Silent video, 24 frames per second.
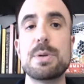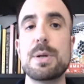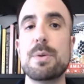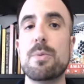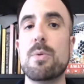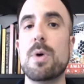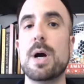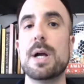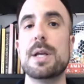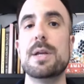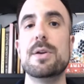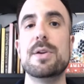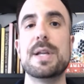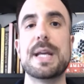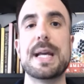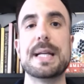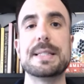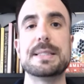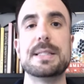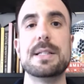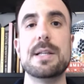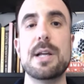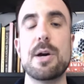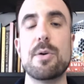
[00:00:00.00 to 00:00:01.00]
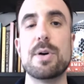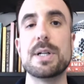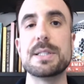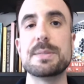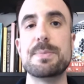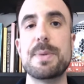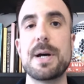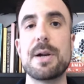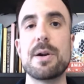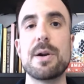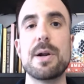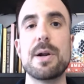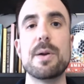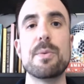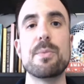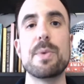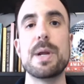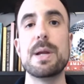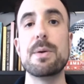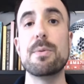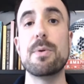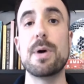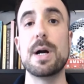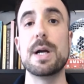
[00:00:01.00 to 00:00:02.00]
We want you to get to know us better, and
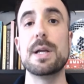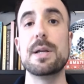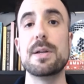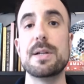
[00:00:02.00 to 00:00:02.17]
we want